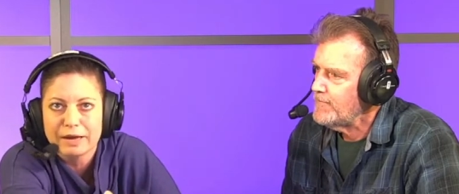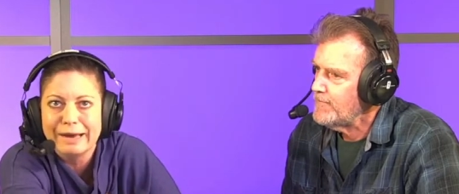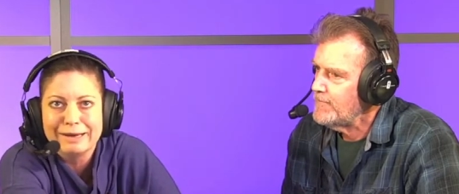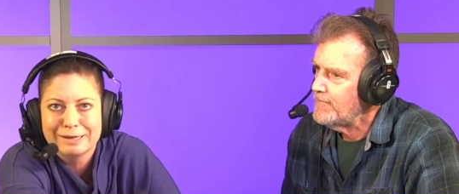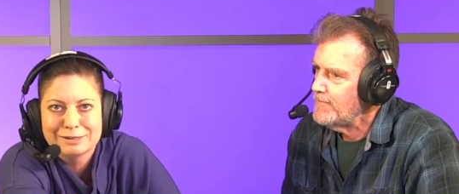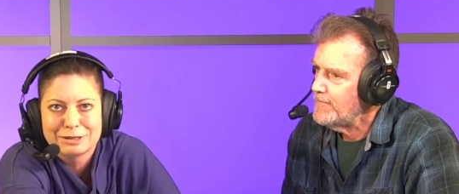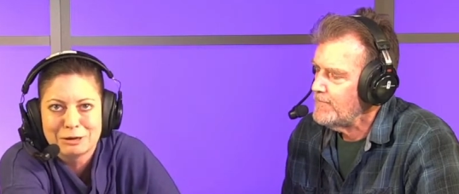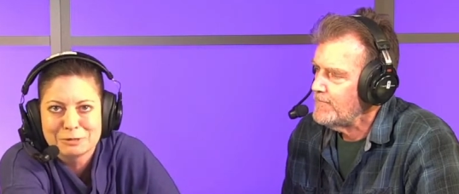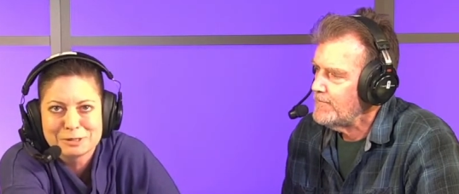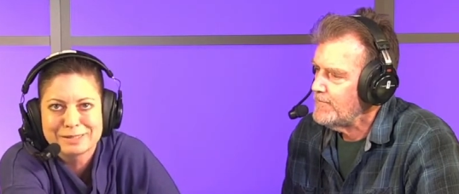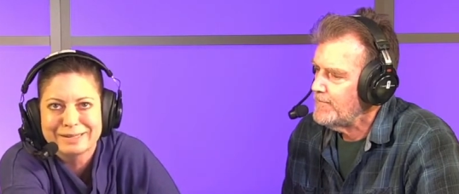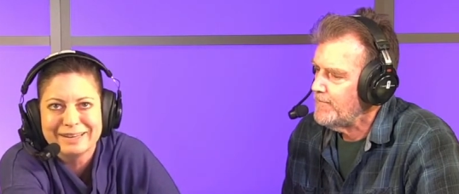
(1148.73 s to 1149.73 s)
Speaker 1: okay in its
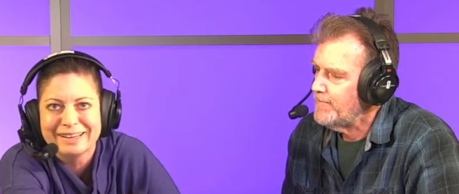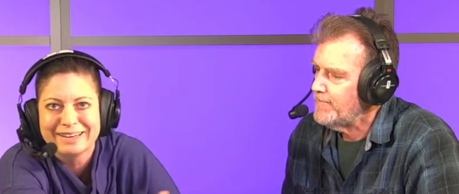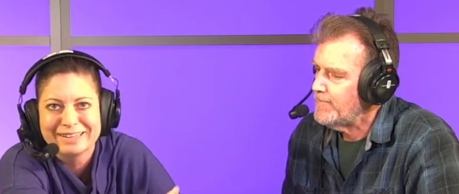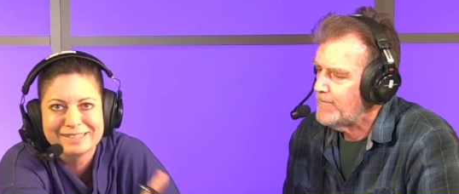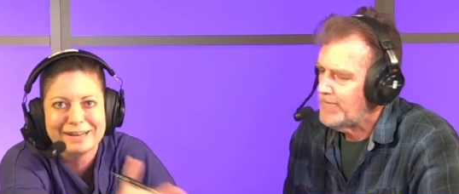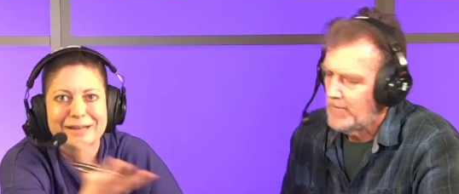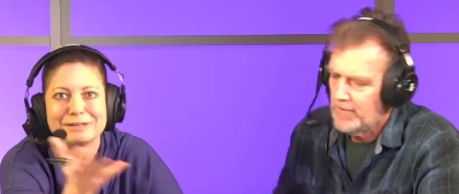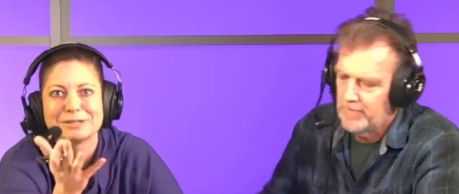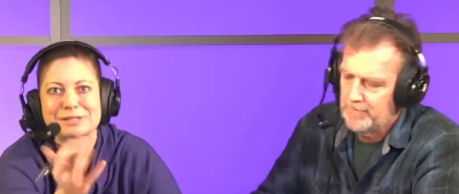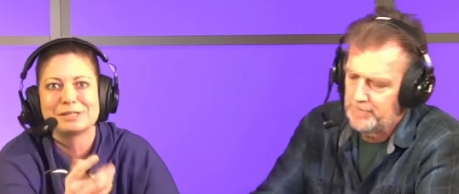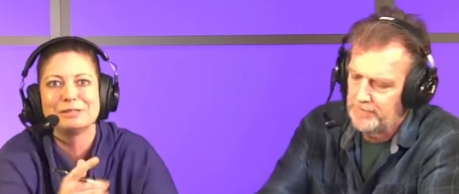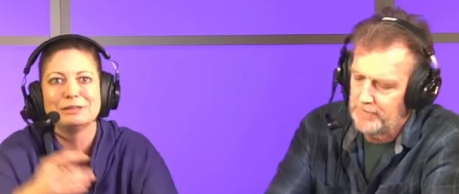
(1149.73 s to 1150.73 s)
own skin. It's not
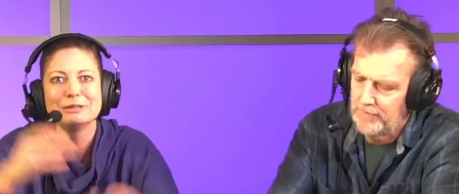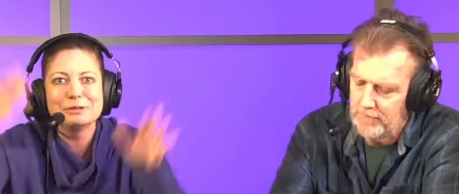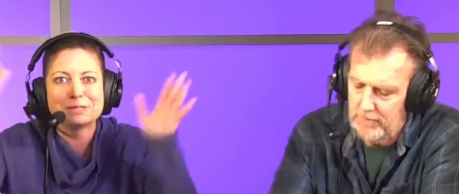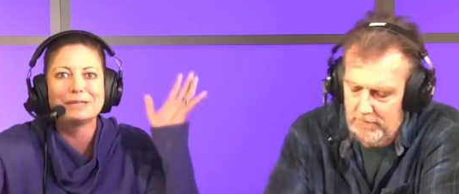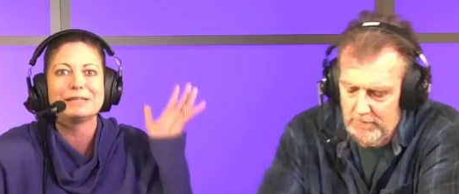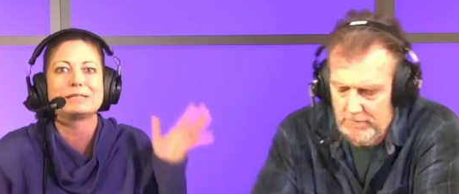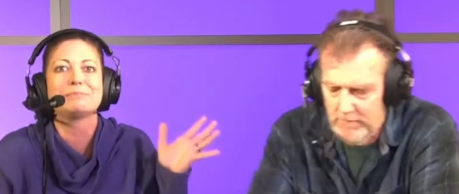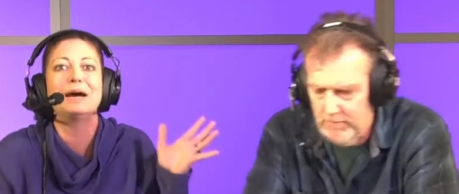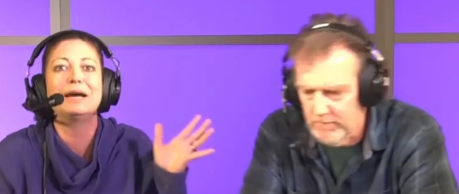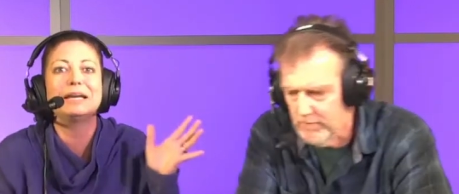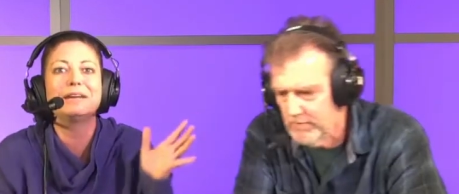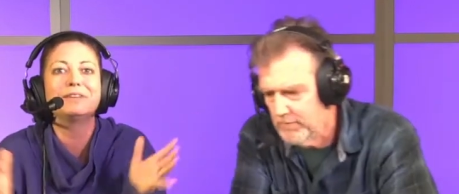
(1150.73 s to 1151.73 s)
just losing its
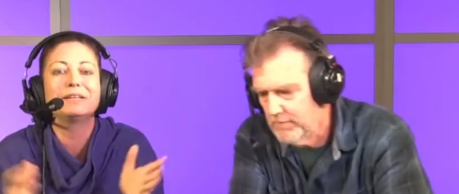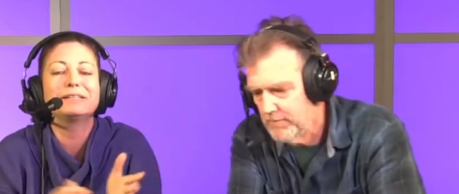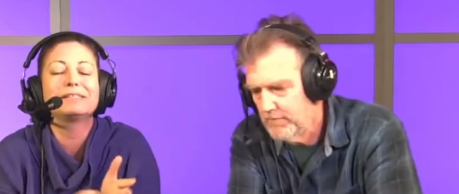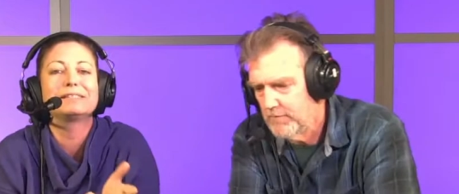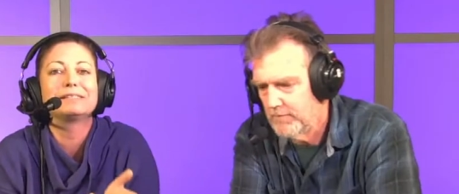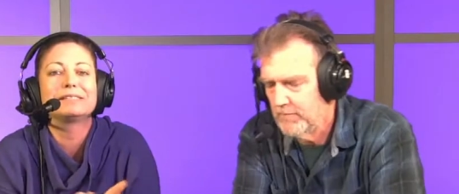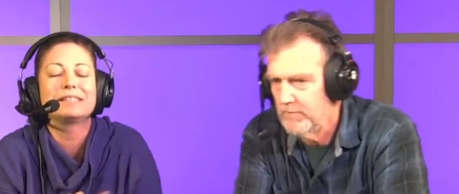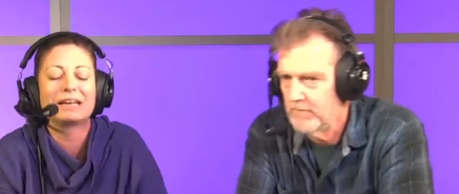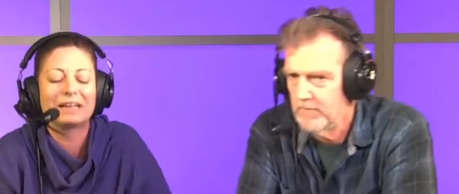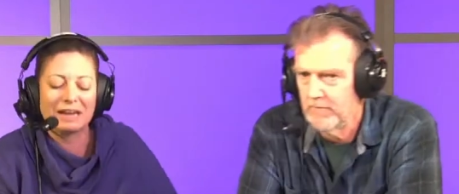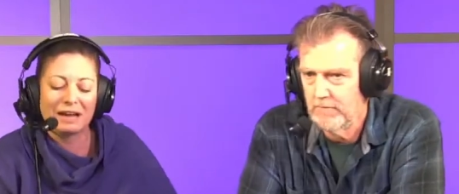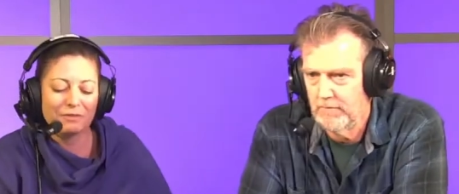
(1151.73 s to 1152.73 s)
mind every
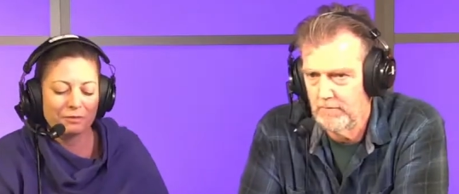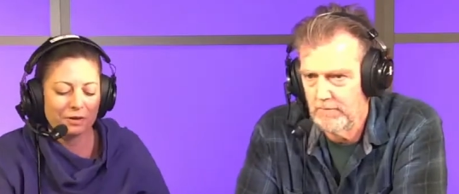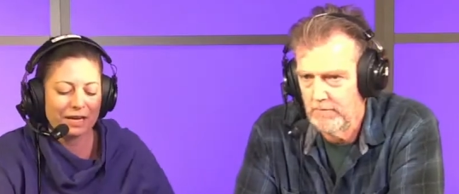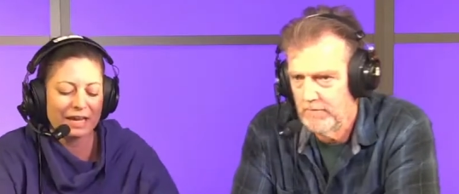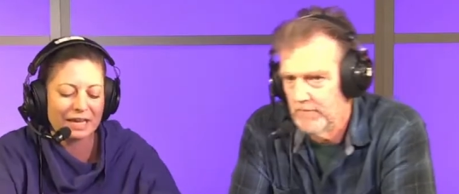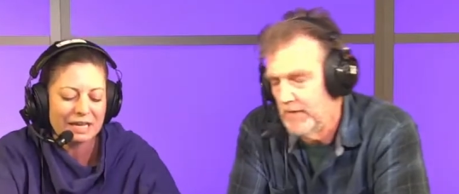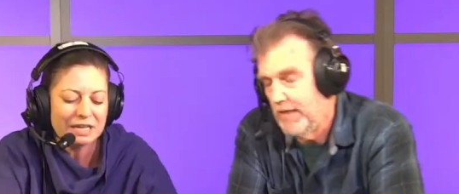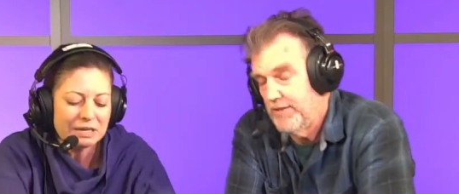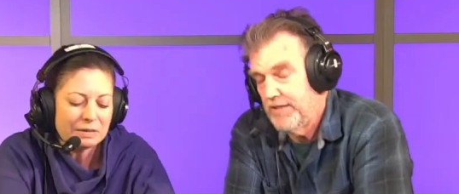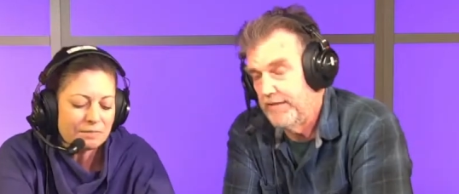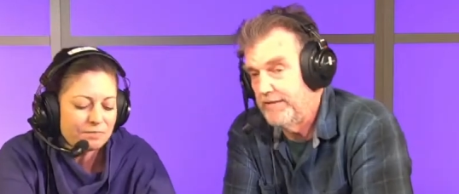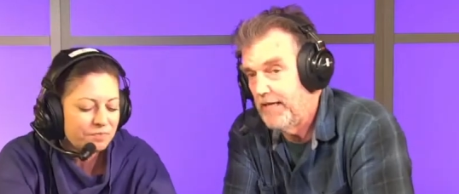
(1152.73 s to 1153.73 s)
second of every day.
Speaker 2: I'll
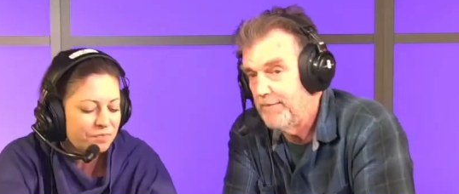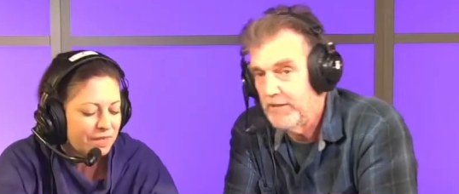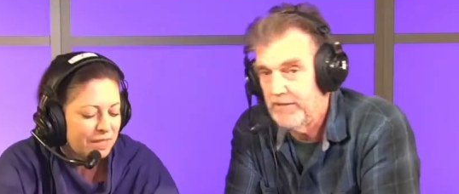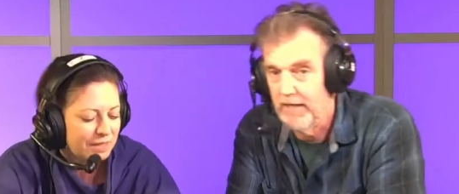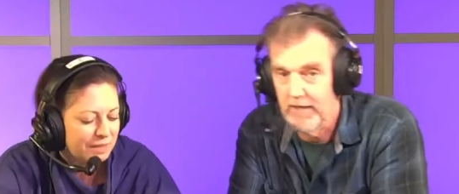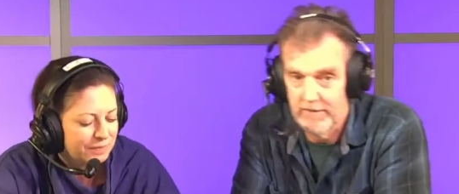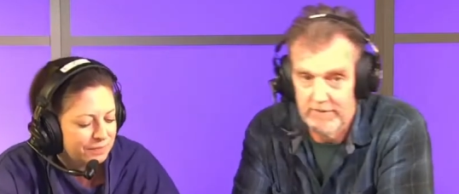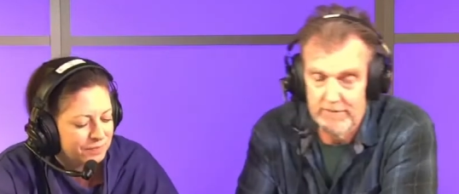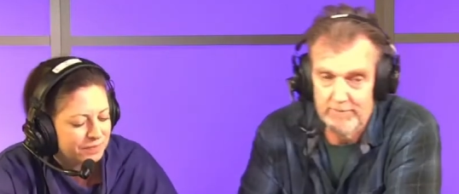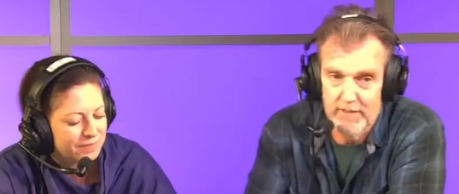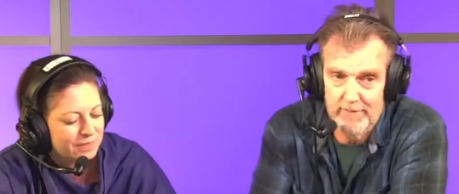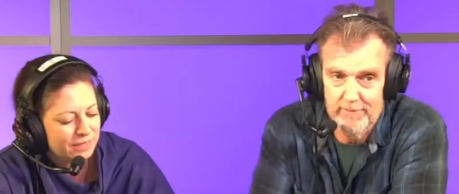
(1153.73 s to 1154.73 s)
say the dumbest dog
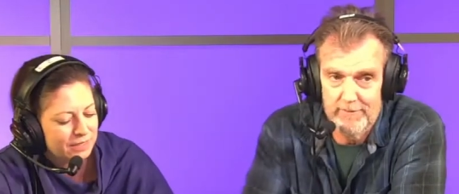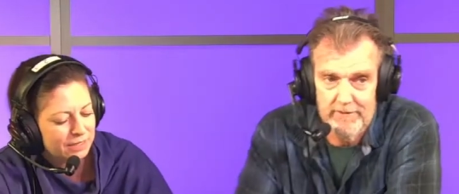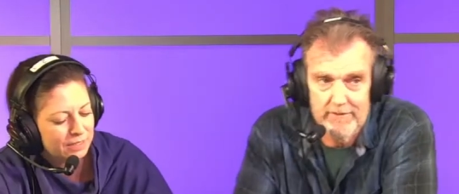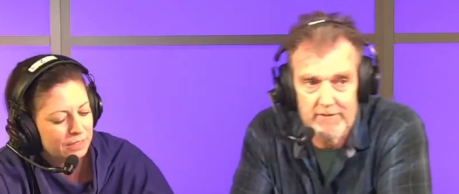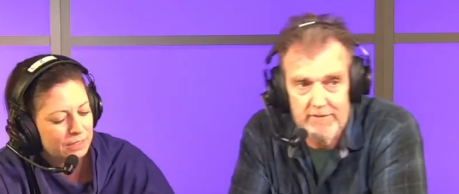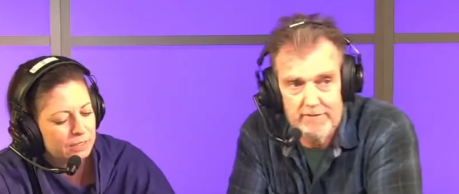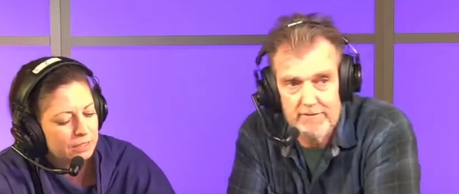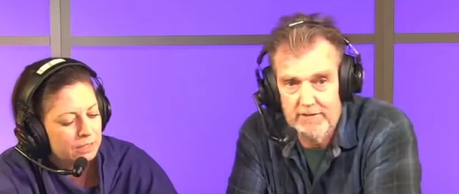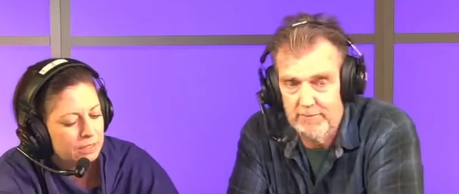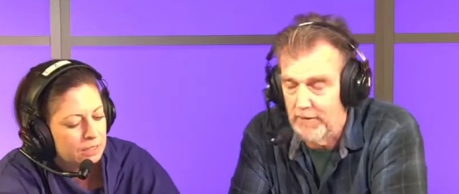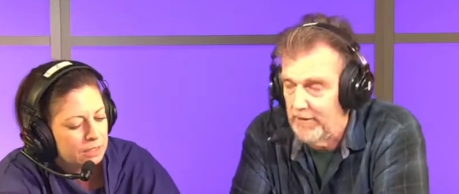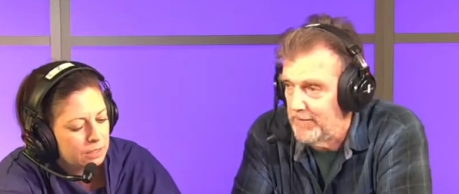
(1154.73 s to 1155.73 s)
is probably uh,
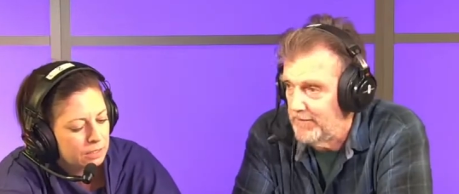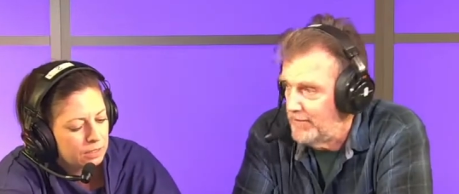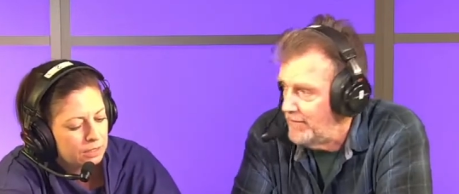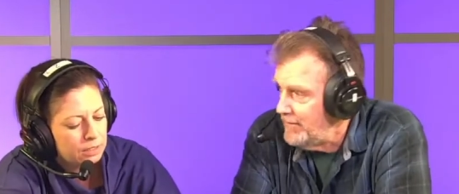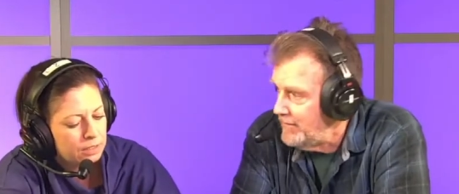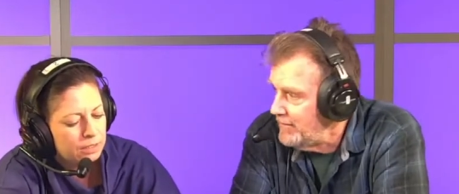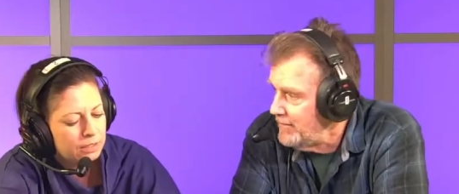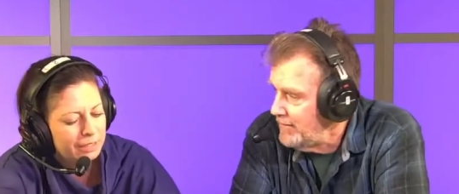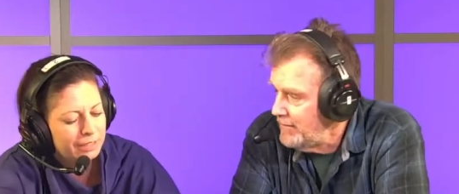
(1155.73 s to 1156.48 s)
smarter than. Uh,